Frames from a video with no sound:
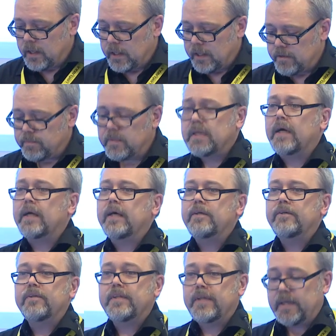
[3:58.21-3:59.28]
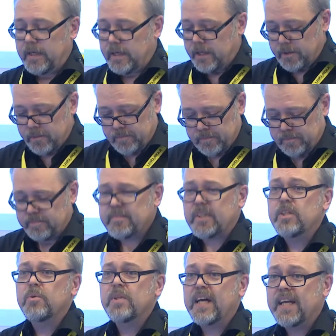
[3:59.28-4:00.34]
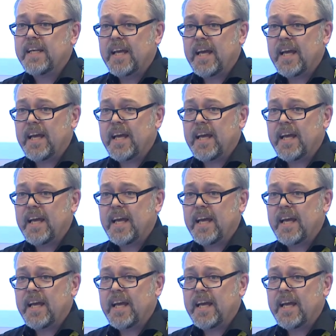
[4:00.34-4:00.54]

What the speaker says: gives me 900, there you go. You can do that in